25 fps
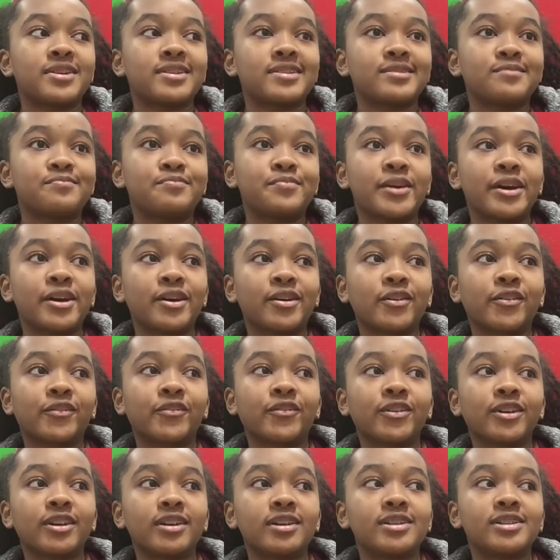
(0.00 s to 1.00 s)
It's better
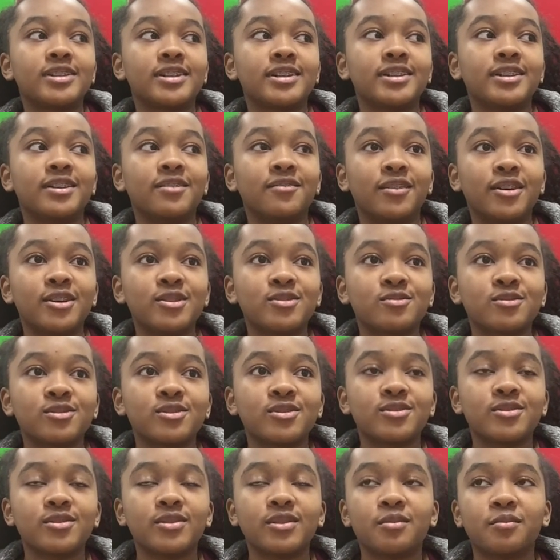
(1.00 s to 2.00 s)
for each individual
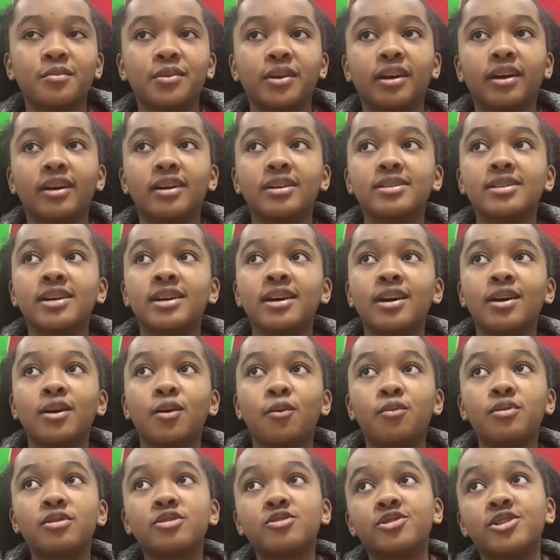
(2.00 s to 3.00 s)
student because
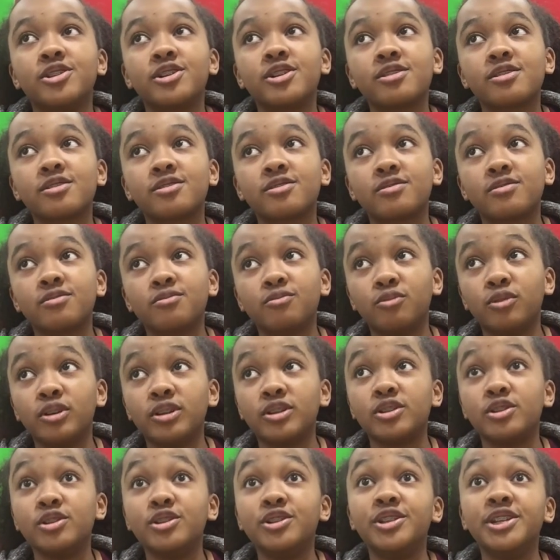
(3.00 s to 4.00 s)
with
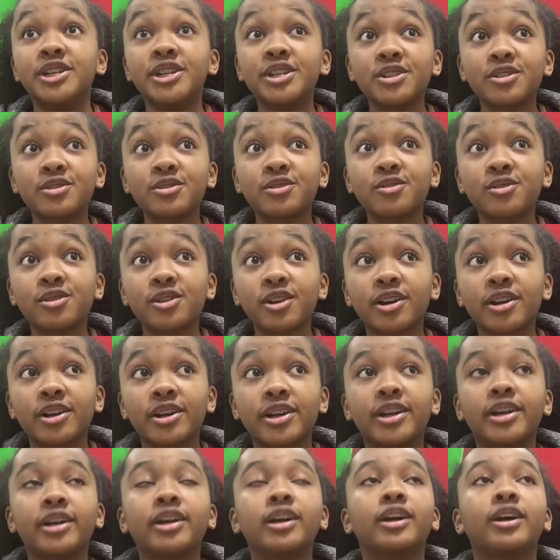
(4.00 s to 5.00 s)
traditional
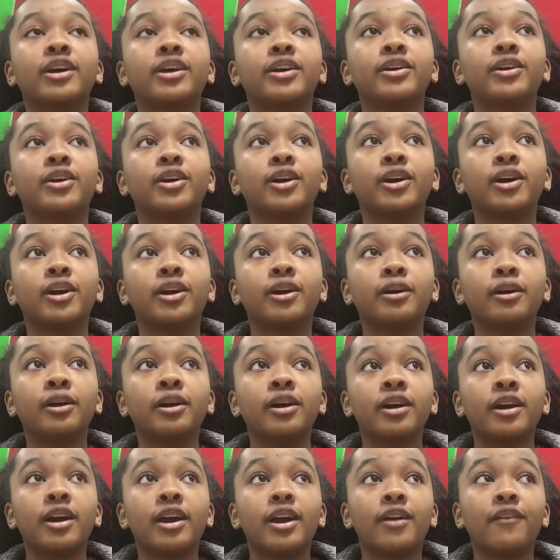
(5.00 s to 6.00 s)
learning,
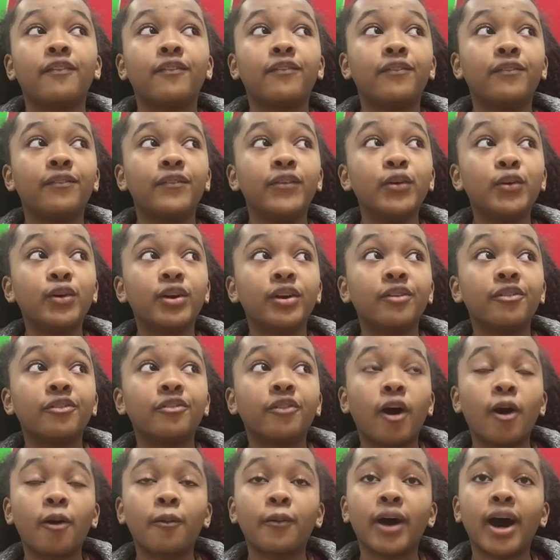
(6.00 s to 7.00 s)
if you could
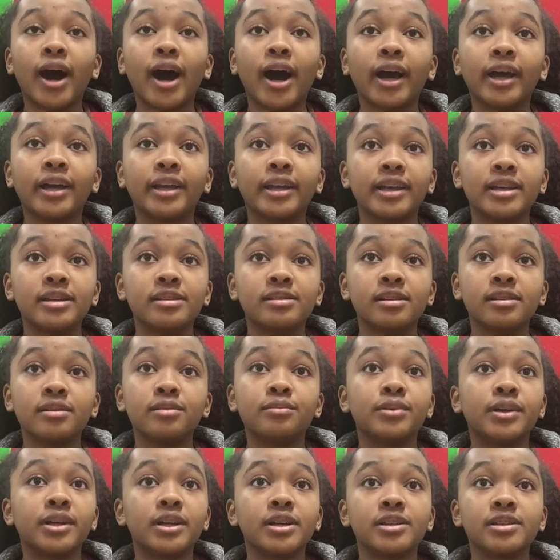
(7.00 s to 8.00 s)
fall behind easily
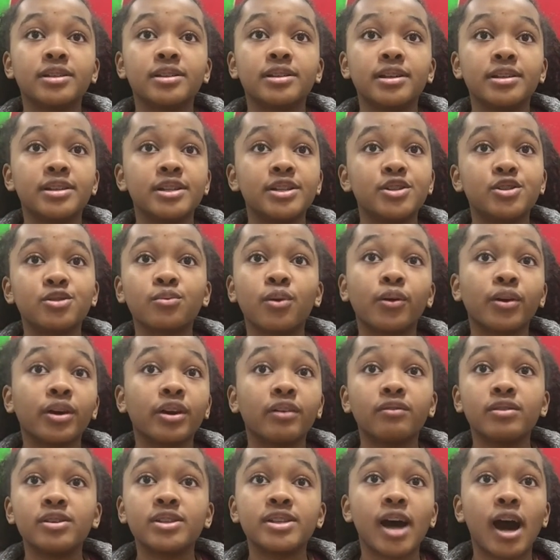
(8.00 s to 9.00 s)
because the teacher won't
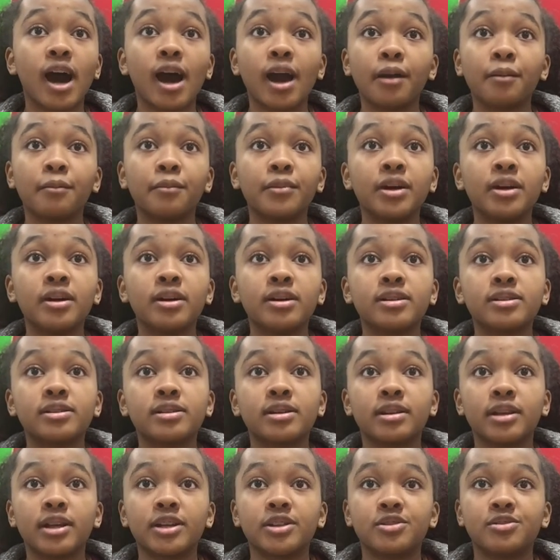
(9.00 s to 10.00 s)
give you time
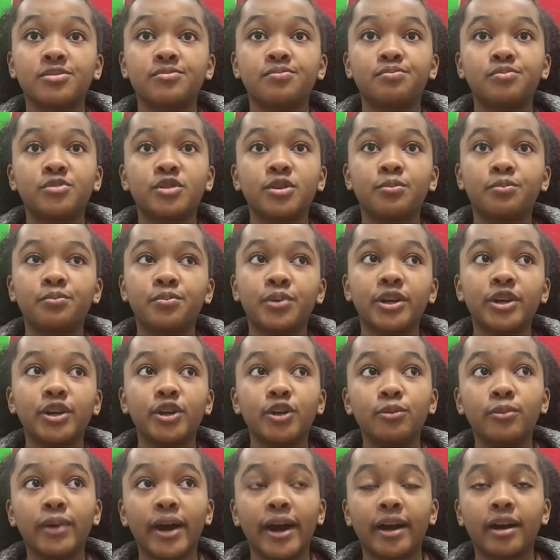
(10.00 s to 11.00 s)
to
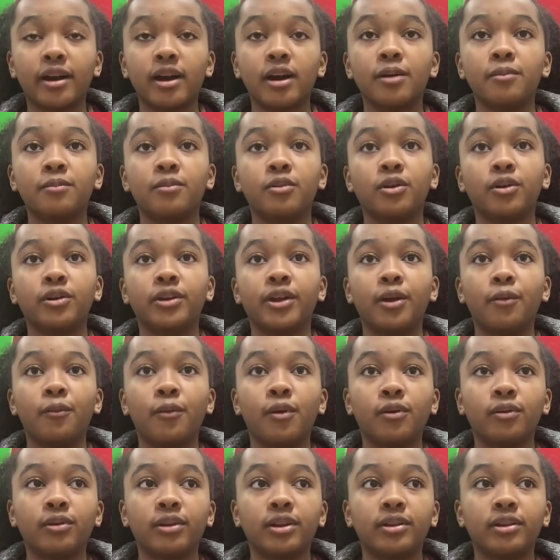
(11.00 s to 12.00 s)
pick you back up, or they
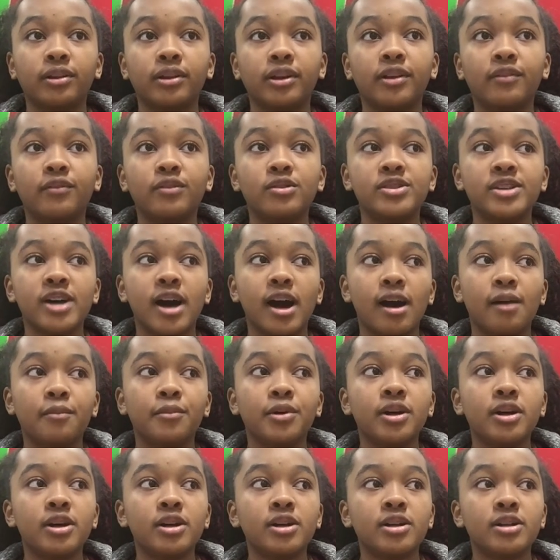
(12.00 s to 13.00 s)
won't give you
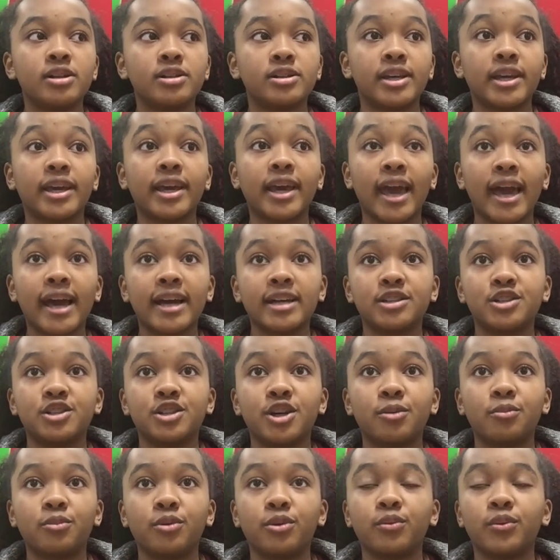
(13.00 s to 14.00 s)
time to catch
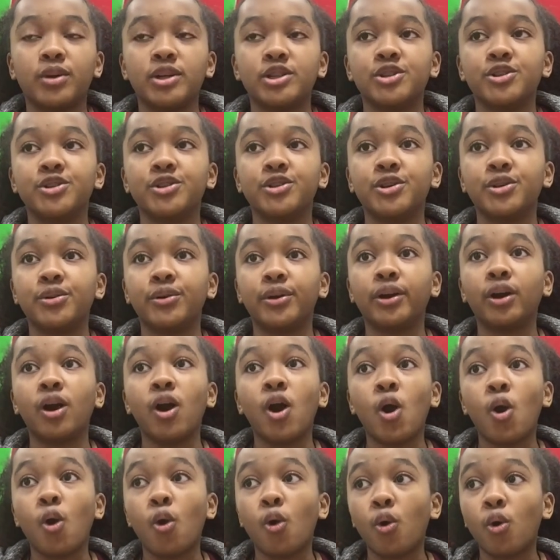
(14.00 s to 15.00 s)
up with what you're doing,
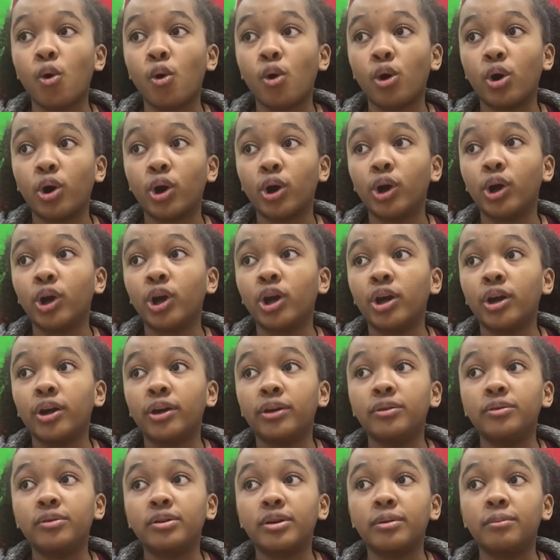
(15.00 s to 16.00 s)
or
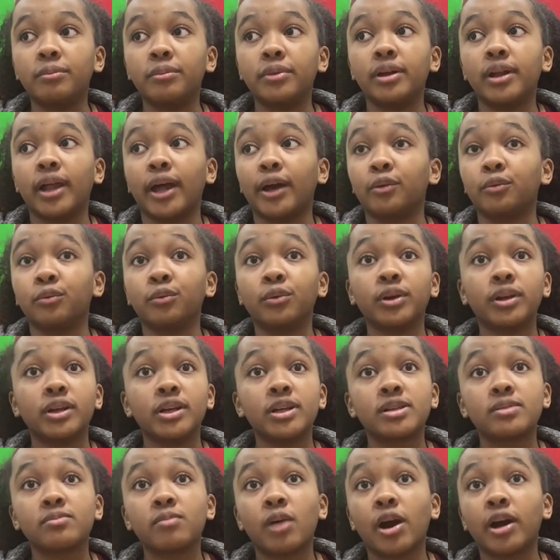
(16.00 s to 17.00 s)
you can be like
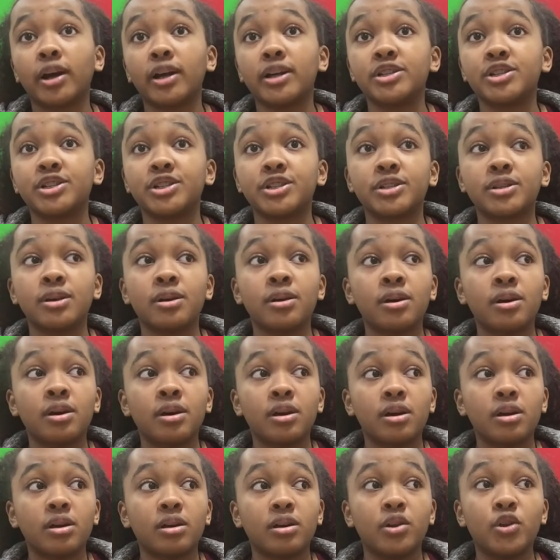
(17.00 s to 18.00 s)
really smart and just
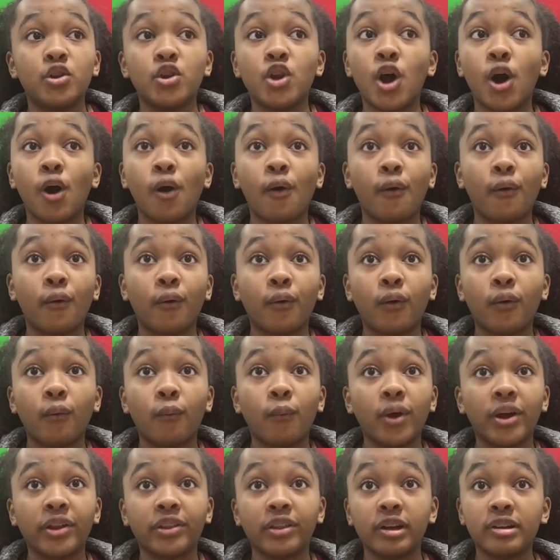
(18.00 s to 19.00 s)
know
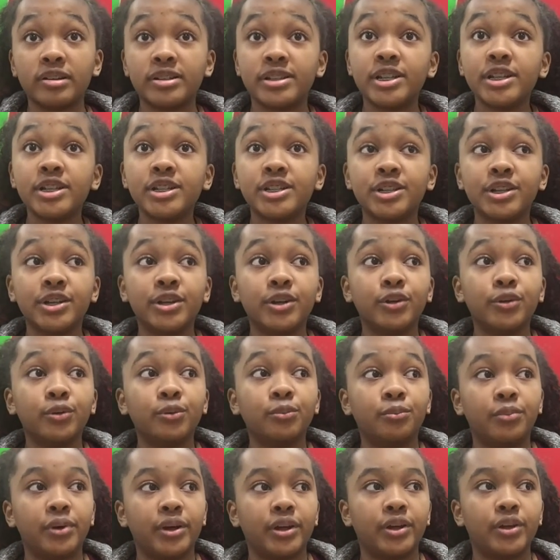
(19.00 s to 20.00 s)
what they're teaching you,
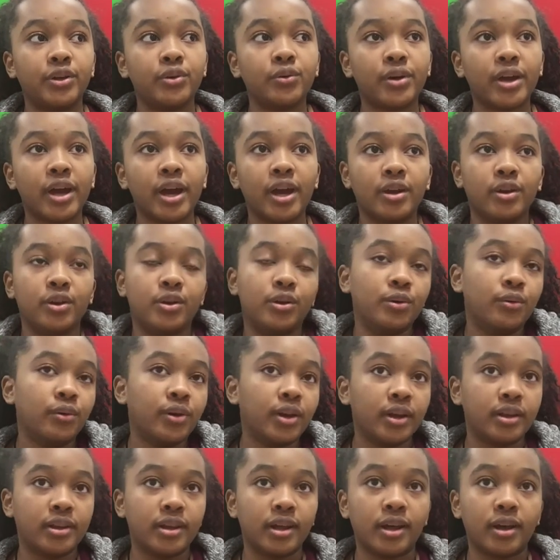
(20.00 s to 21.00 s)
but you can't do
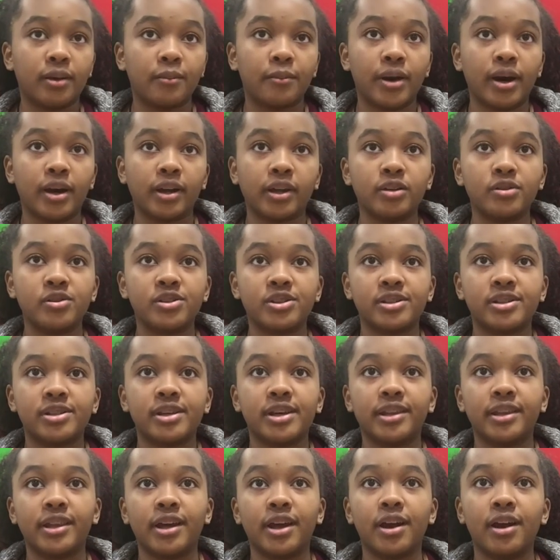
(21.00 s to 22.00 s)
anything about it. You just
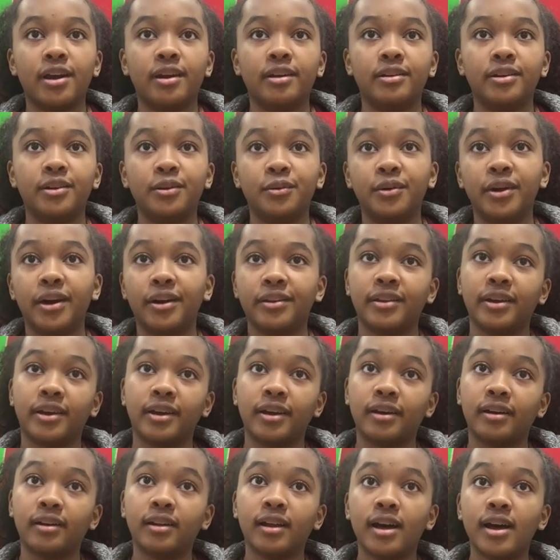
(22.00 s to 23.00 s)
sit there and do
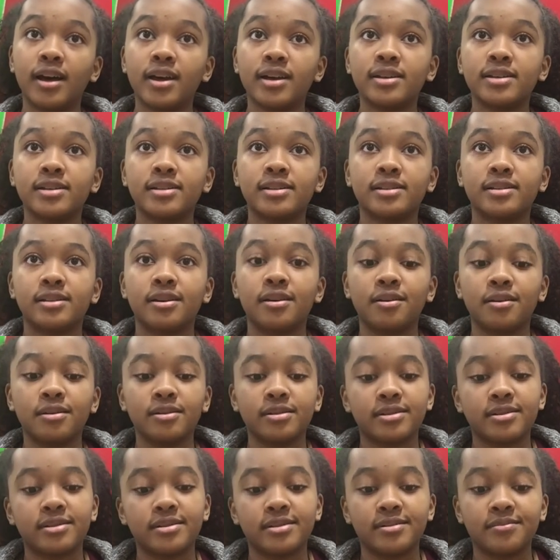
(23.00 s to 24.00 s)
nothing in class. So
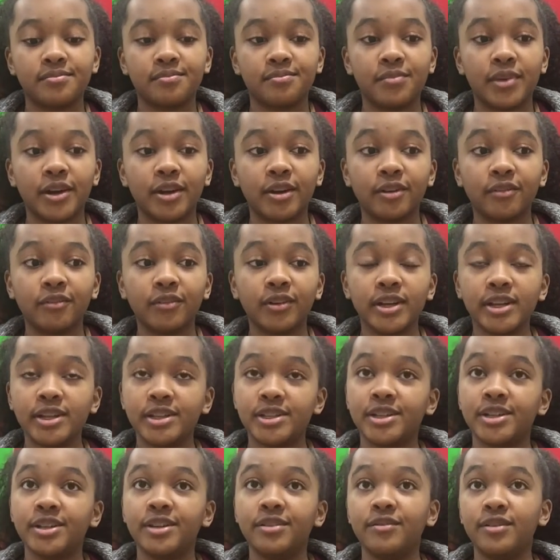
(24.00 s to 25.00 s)
it's better for
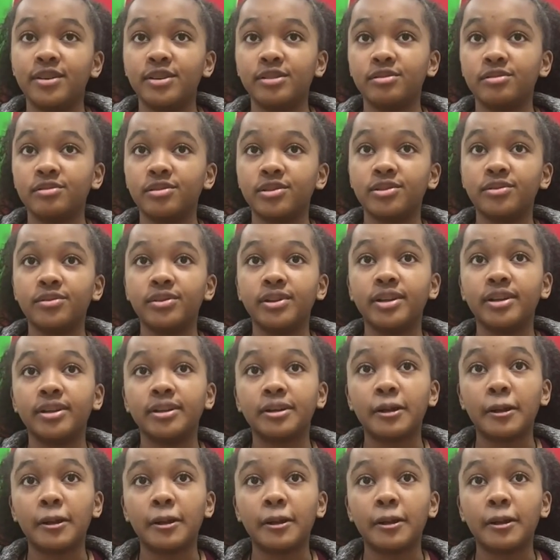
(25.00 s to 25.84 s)
each individual student.